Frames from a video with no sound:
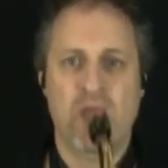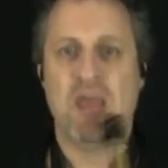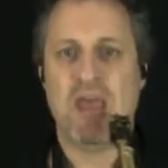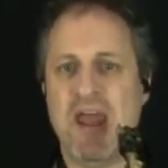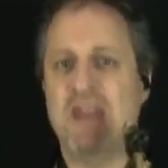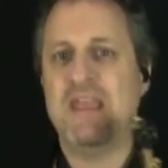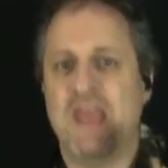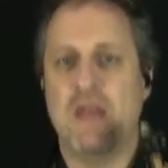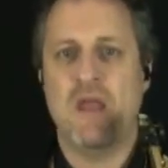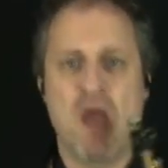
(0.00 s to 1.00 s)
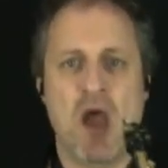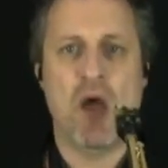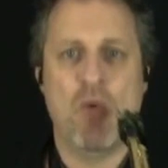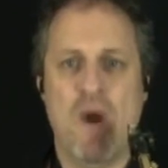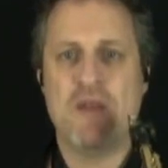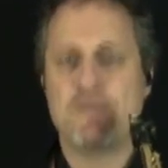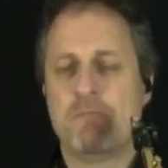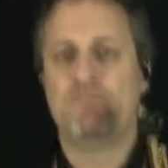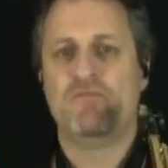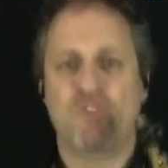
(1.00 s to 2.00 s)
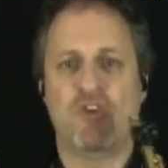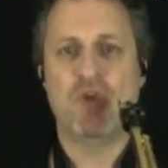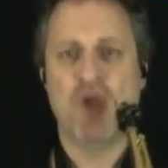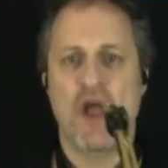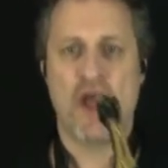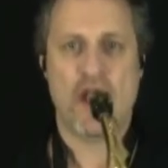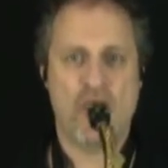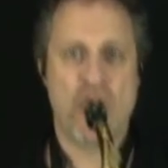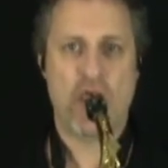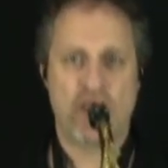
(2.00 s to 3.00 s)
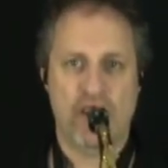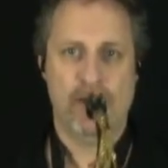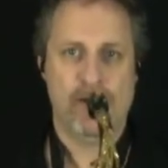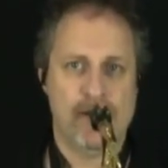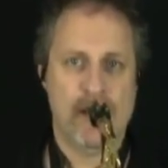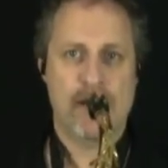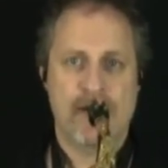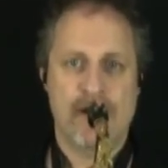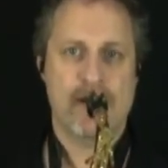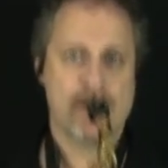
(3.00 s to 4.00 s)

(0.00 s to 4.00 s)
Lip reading: And again, a 1, 2, a 1, 2, 3, 4.